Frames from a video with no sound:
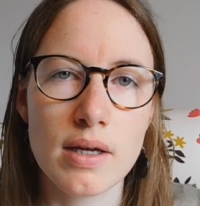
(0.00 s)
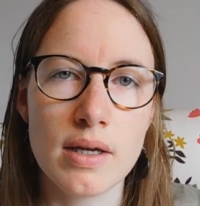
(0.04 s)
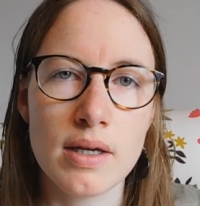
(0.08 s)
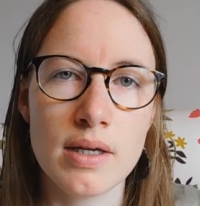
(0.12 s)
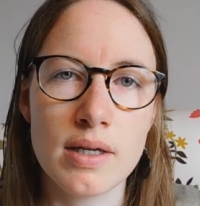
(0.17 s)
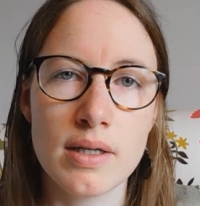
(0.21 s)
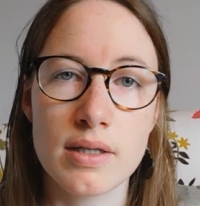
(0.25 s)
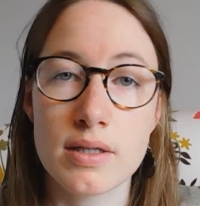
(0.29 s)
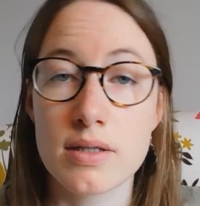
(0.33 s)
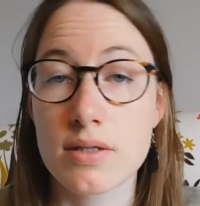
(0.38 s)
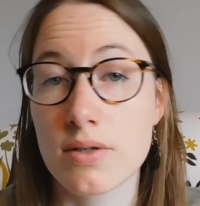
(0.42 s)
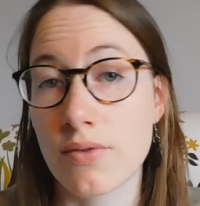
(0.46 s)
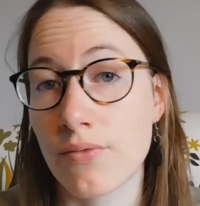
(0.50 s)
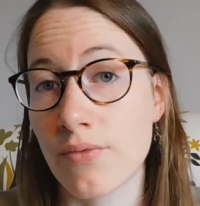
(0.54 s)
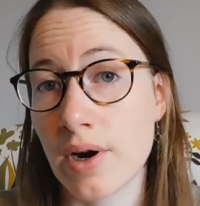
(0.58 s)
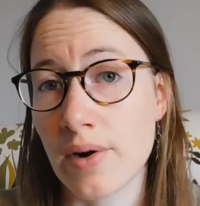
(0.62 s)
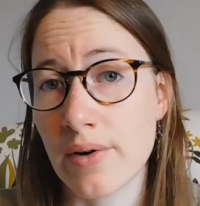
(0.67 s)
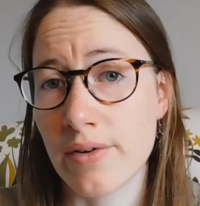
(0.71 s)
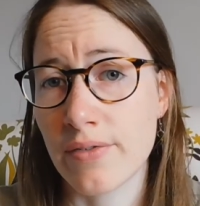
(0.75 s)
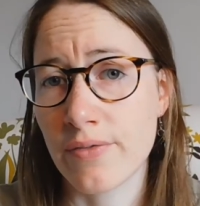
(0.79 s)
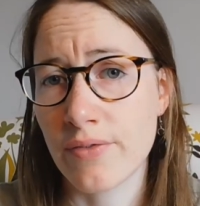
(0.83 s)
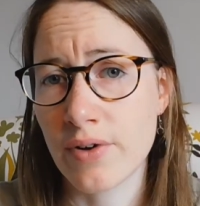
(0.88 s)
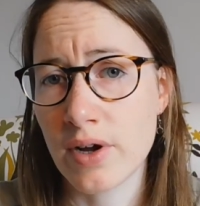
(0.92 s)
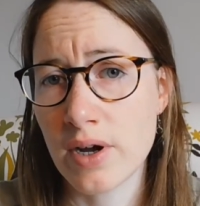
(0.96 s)
is
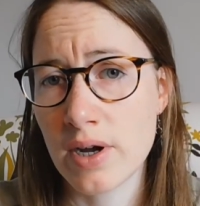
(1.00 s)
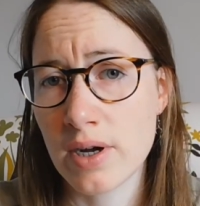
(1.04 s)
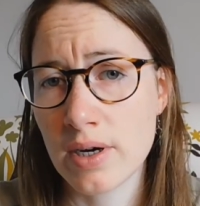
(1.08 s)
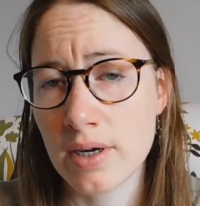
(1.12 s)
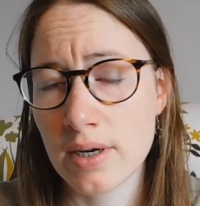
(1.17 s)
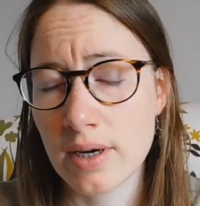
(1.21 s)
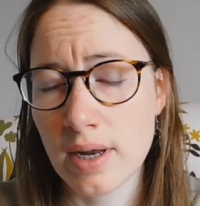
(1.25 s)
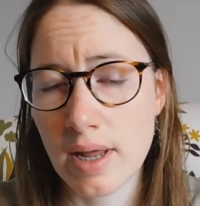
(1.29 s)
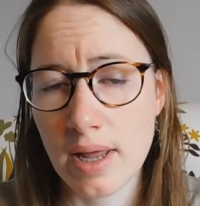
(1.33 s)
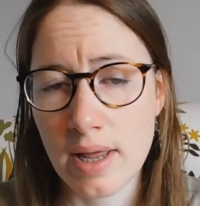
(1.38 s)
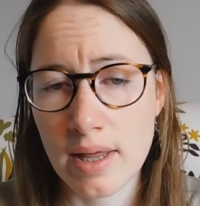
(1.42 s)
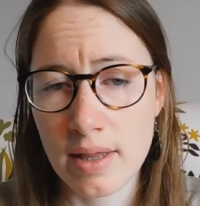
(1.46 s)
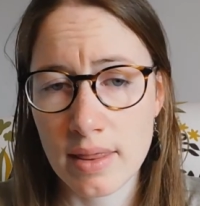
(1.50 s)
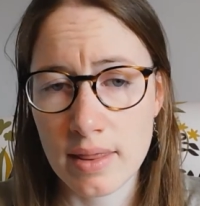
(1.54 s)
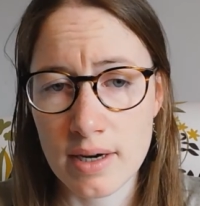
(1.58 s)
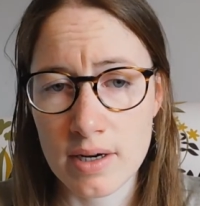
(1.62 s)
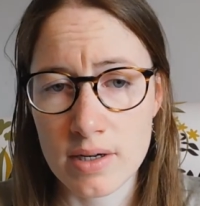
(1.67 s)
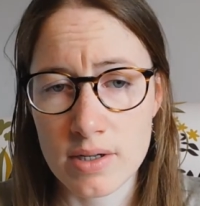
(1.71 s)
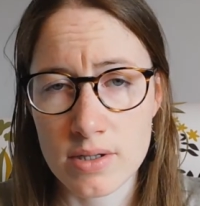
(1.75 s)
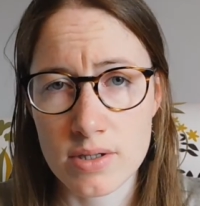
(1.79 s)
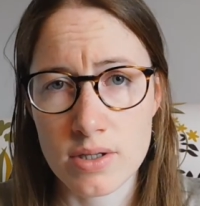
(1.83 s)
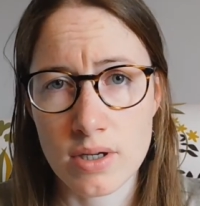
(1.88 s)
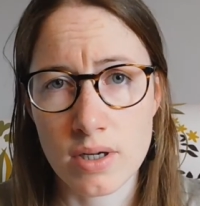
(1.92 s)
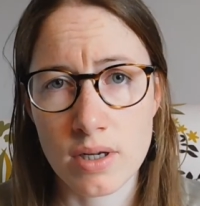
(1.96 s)
very fun and
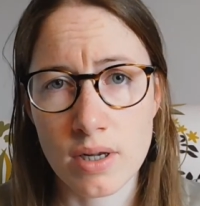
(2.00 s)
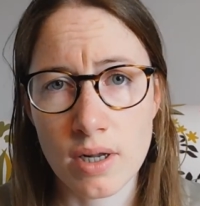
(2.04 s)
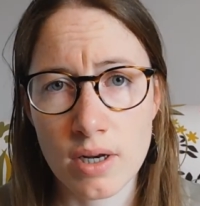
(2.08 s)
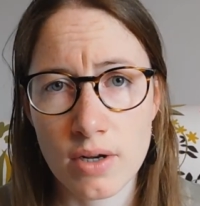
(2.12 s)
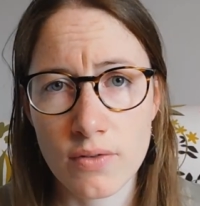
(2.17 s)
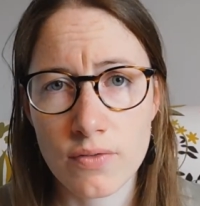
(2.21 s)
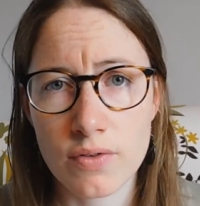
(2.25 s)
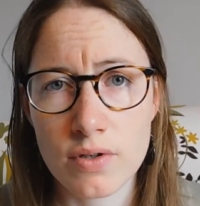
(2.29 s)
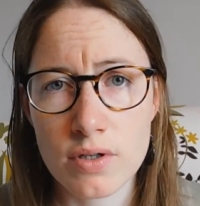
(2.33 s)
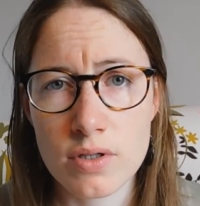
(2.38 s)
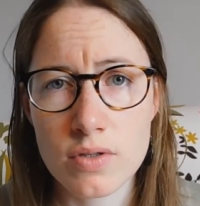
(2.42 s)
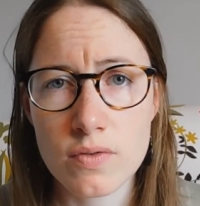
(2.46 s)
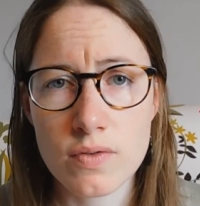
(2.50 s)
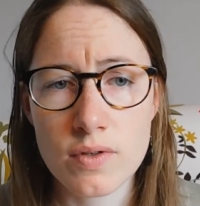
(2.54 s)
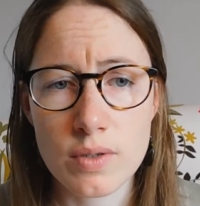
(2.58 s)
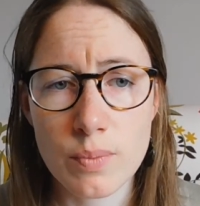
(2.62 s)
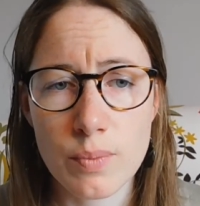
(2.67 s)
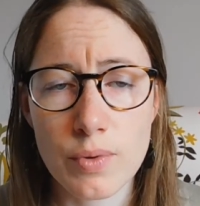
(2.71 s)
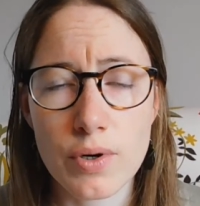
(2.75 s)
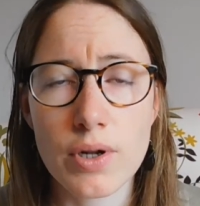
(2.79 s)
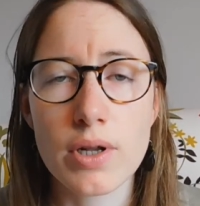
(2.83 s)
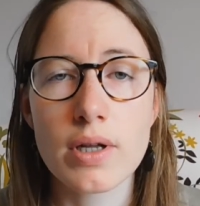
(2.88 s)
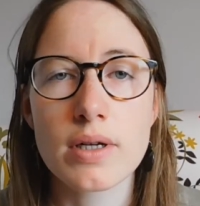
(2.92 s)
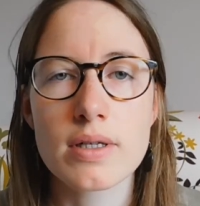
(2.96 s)
there's a lot of useful
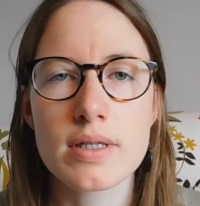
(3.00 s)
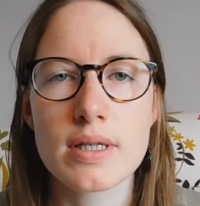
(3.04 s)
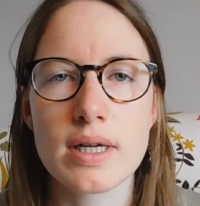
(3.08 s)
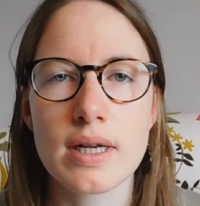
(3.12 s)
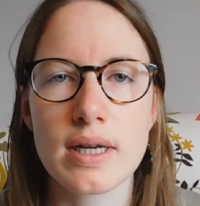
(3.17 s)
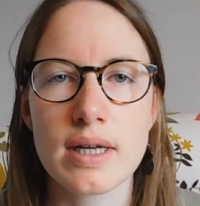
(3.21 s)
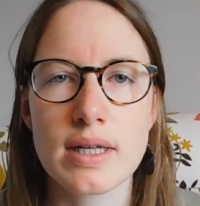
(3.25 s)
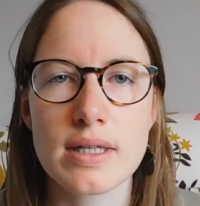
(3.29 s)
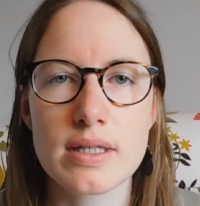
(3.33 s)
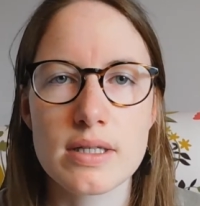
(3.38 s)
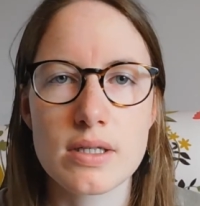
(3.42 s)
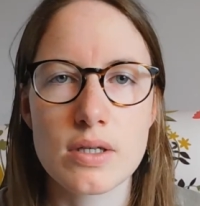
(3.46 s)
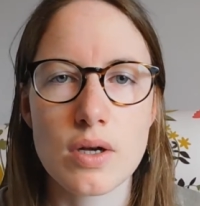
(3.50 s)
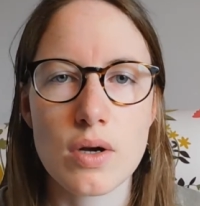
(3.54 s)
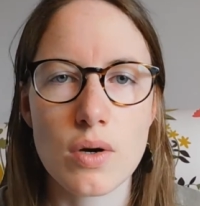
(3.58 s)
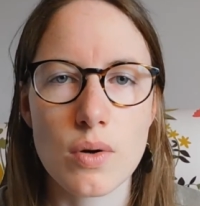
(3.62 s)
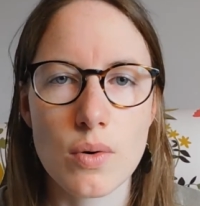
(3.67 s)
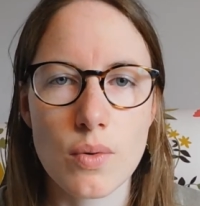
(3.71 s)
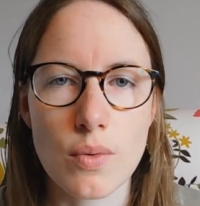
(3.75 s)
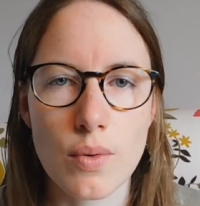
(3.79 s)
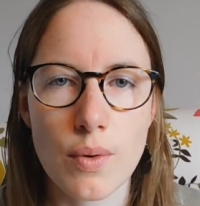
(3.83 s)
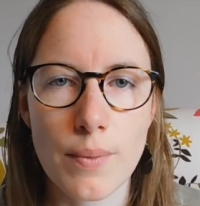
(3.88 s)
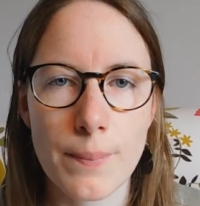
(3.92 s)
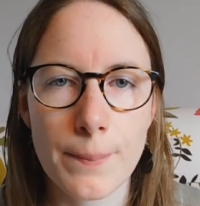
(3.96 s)
products in it,
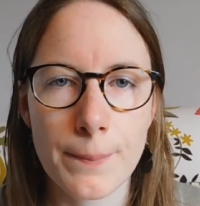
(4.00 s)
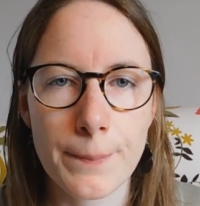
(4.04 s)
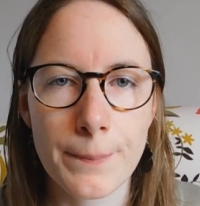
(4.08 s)
so